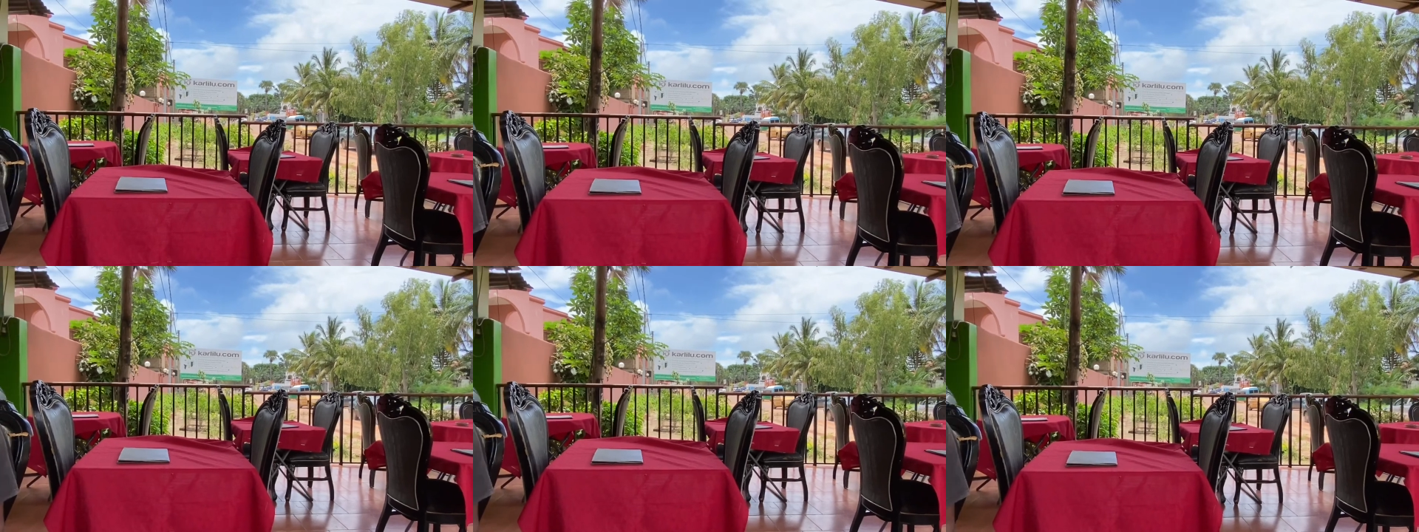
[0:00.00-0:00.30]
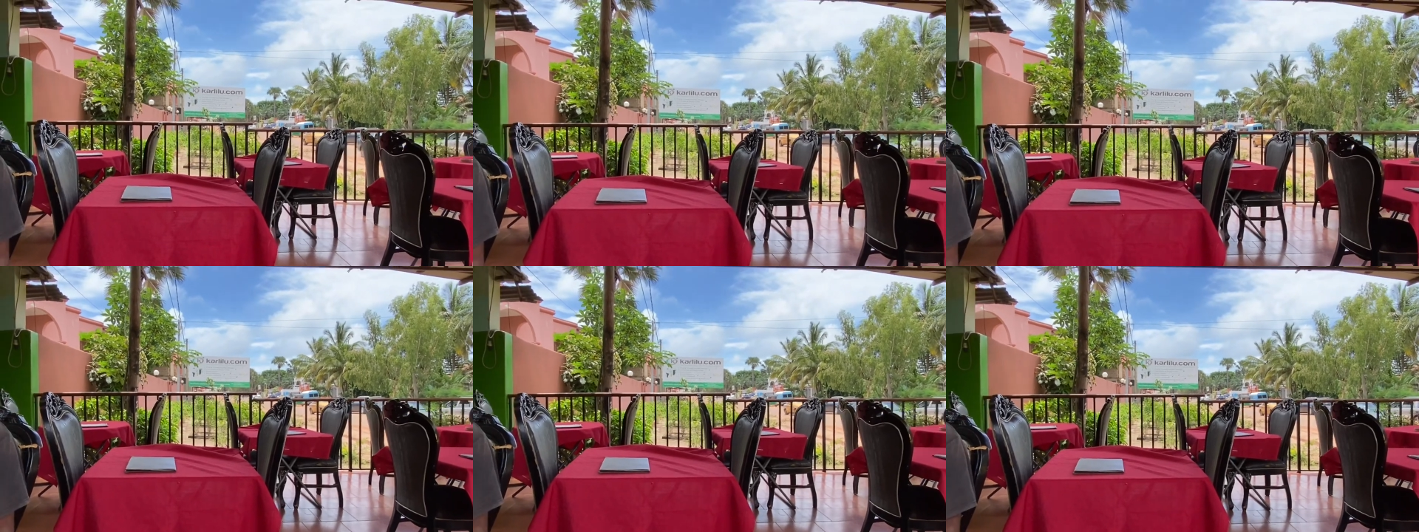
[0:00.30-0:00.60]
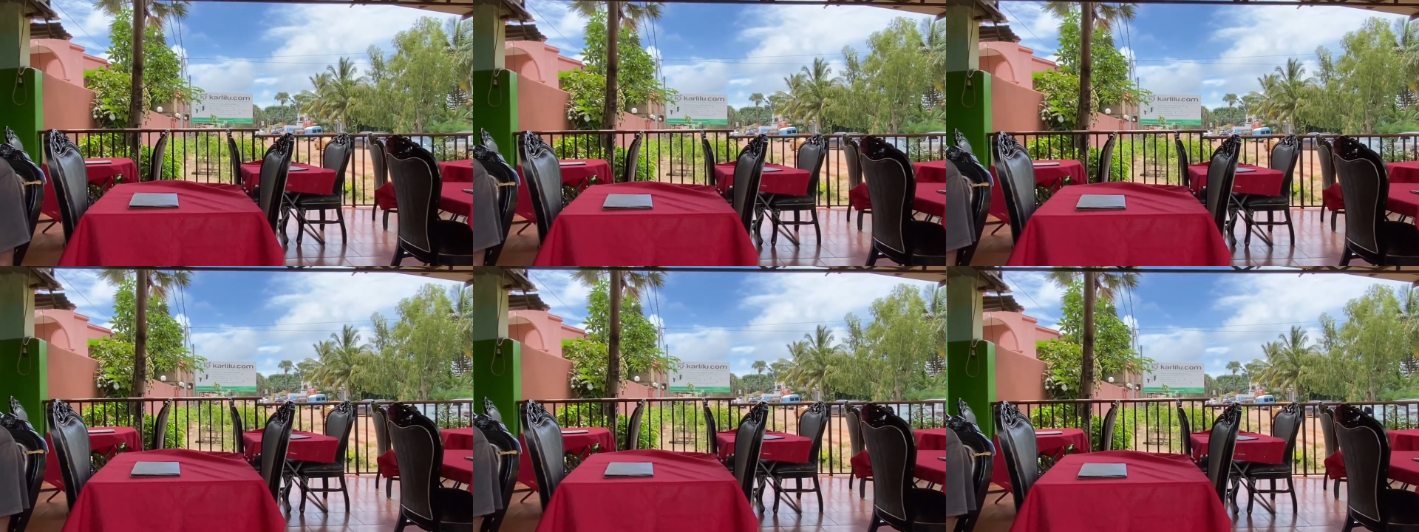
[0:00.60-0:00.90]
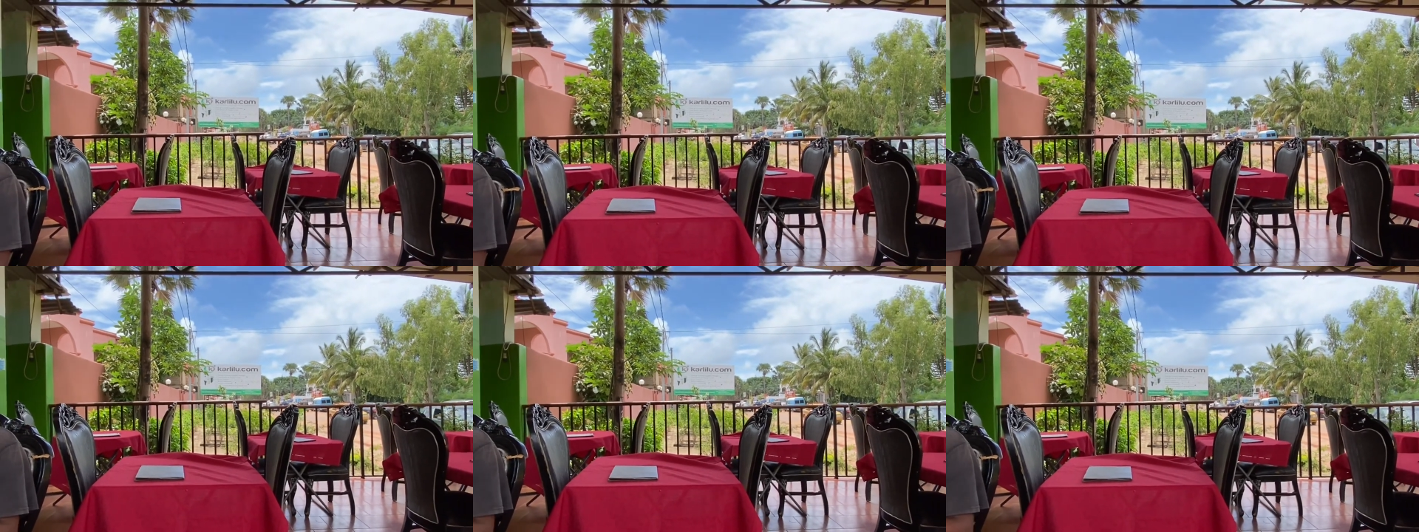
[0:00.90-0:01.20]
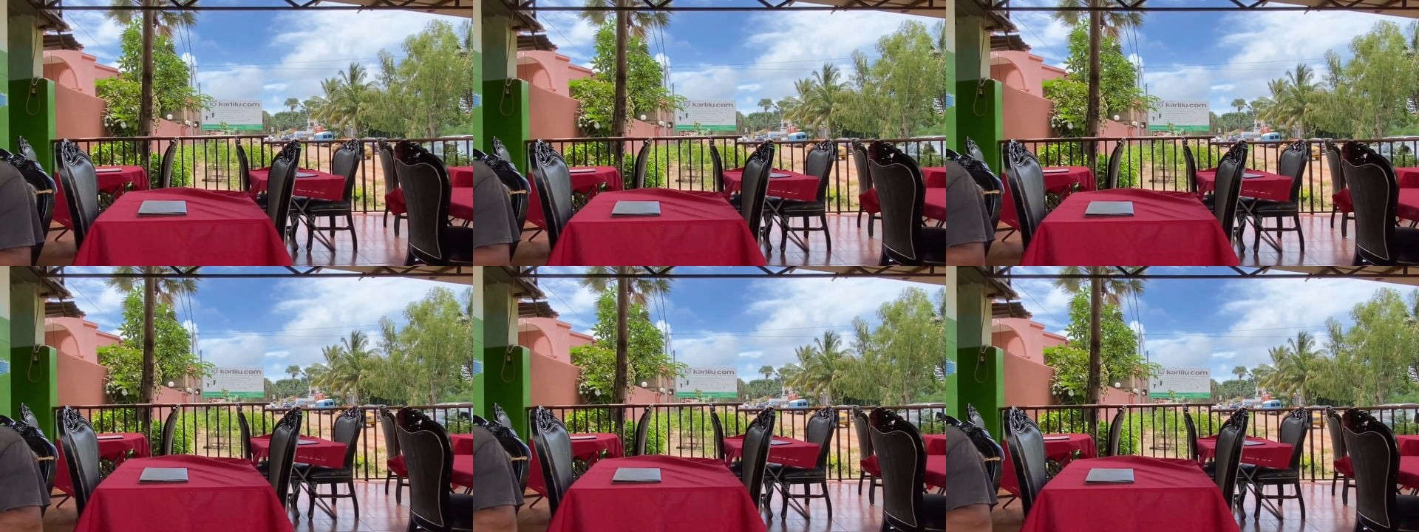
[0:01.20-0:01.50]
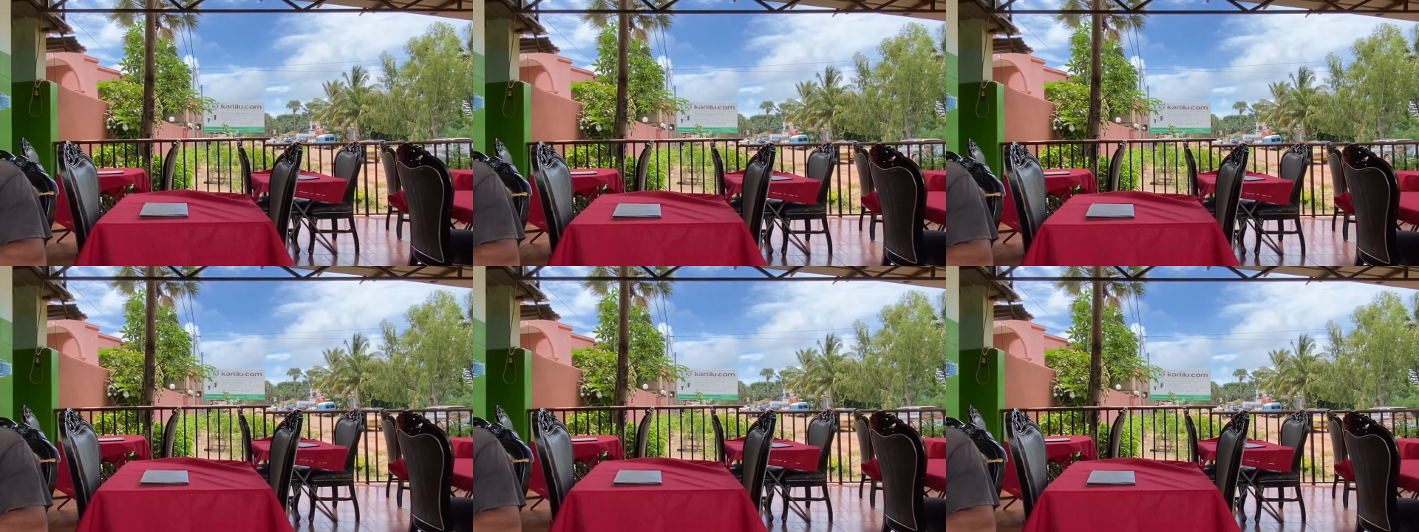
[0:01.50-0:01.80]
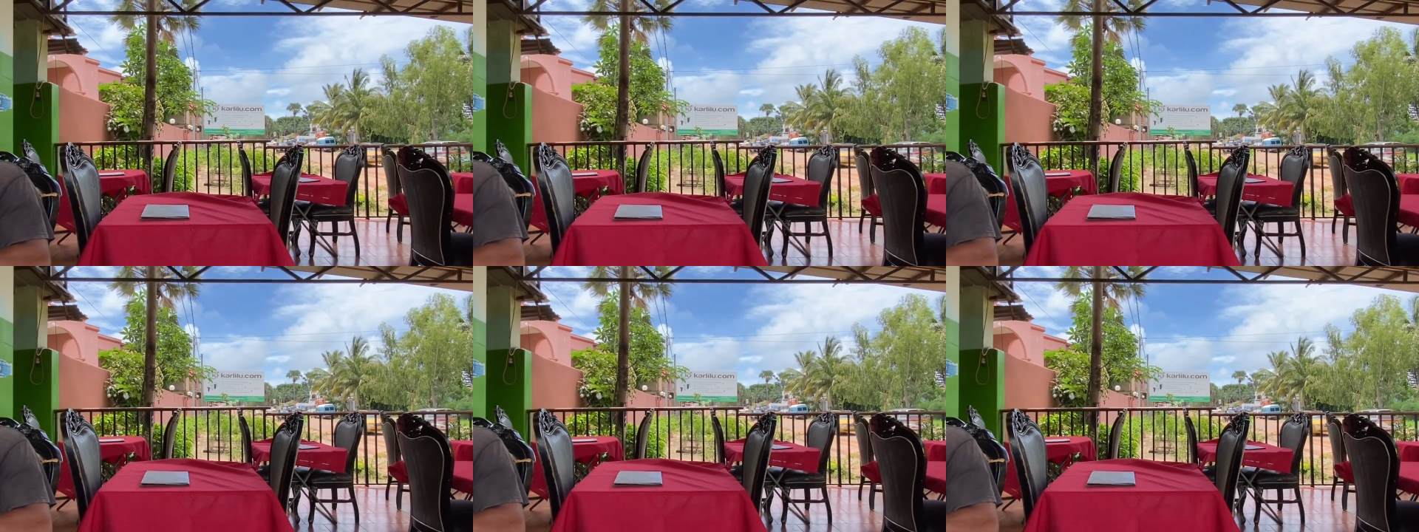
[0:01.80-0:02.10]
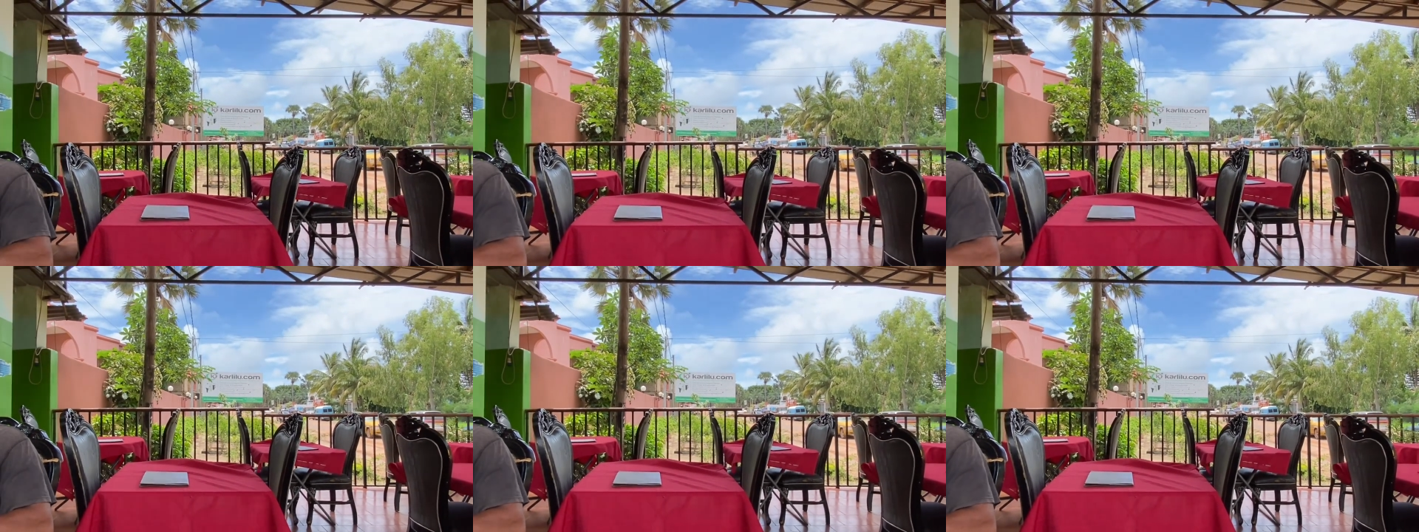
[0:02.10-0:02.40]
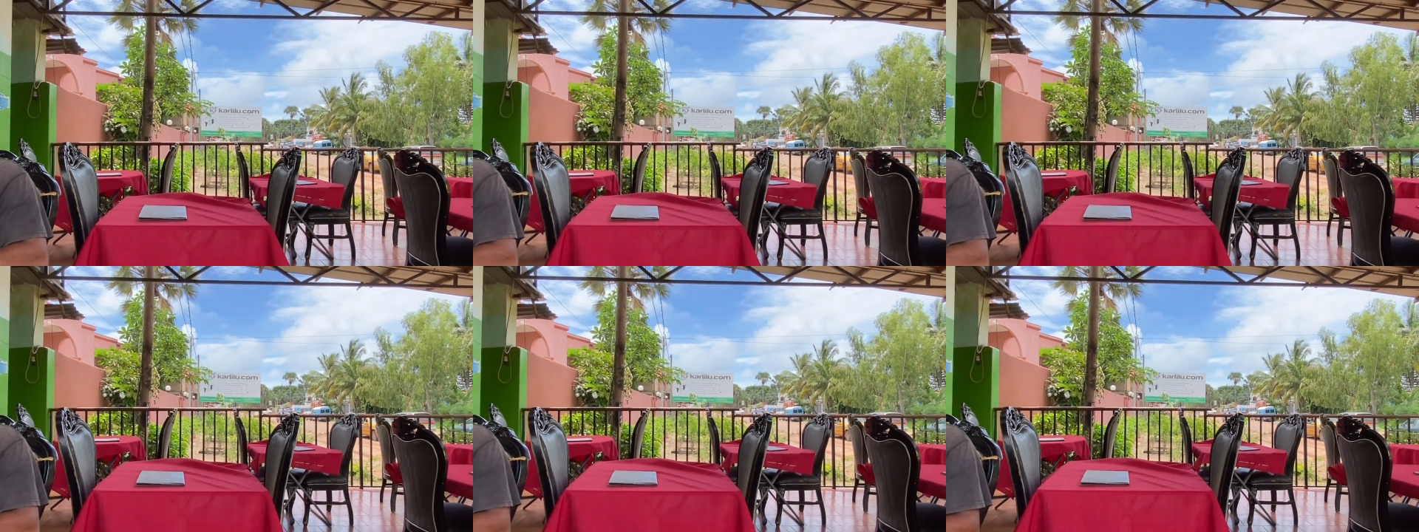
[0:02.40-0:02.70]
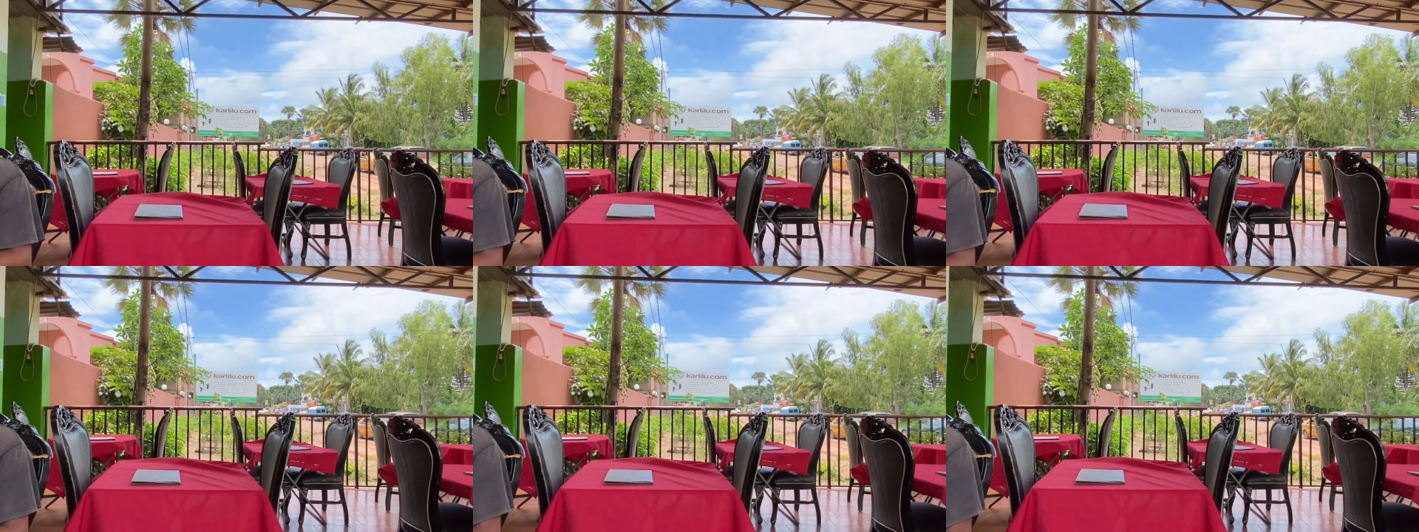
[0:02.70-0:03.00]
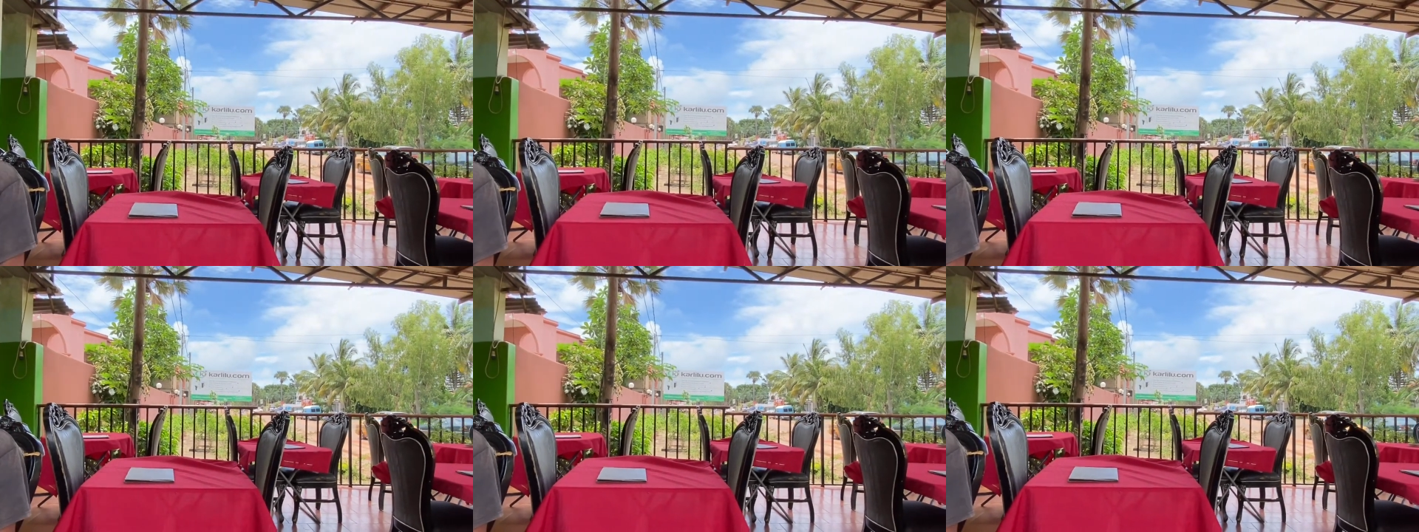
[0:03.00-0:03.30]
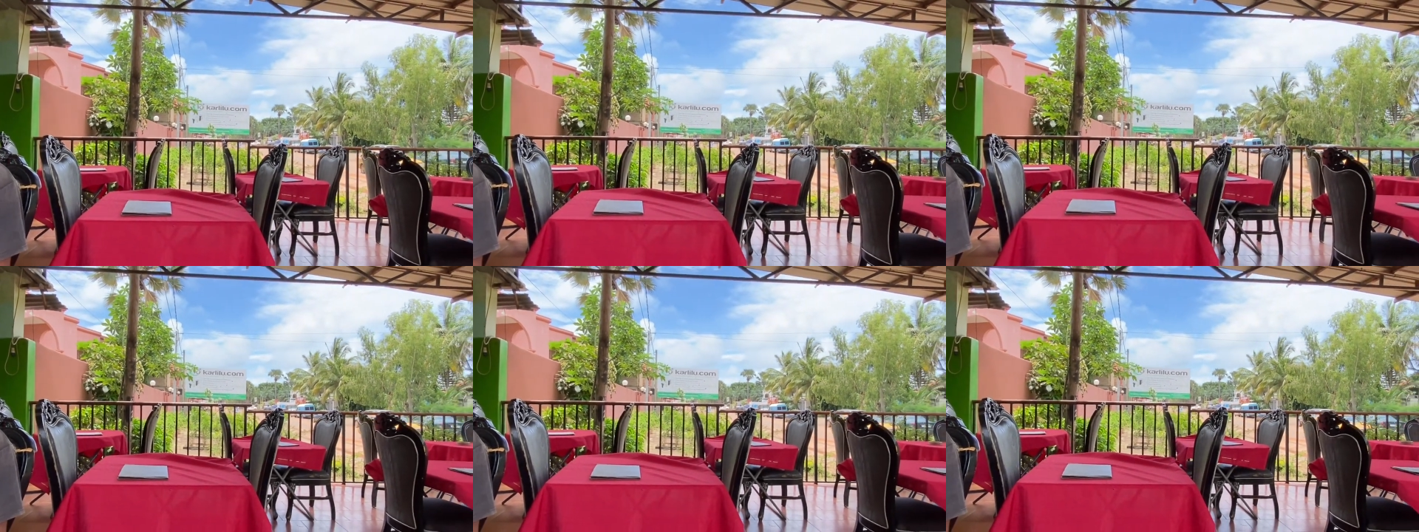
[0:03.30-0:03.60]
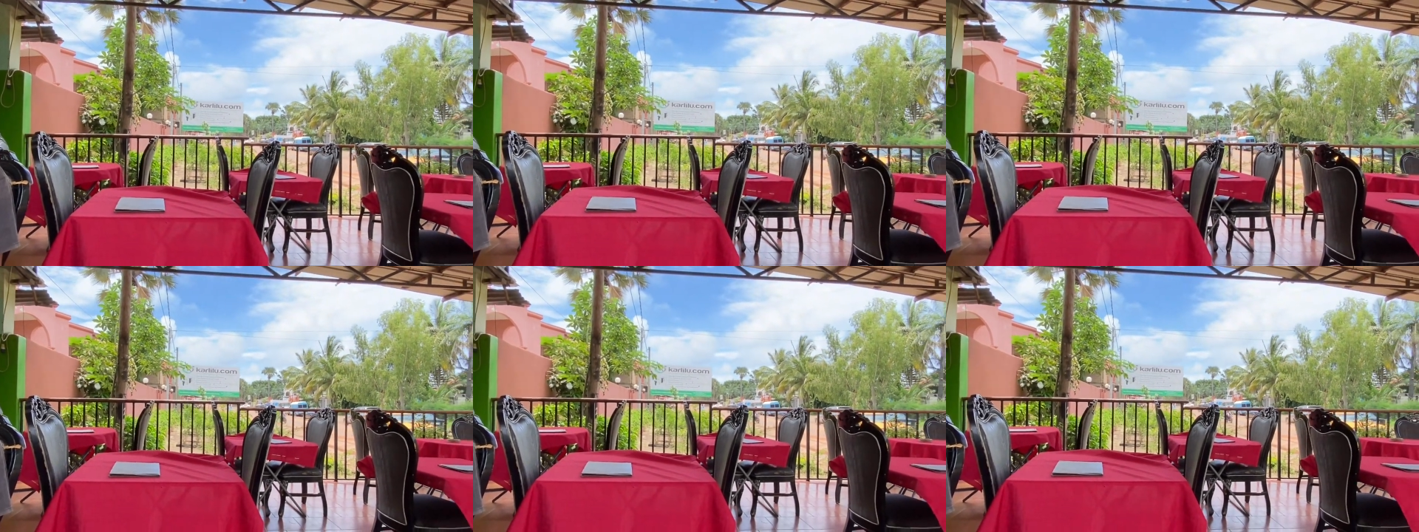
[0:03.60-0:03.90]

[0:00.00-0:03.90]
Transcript: Nobody's mouth can be seen.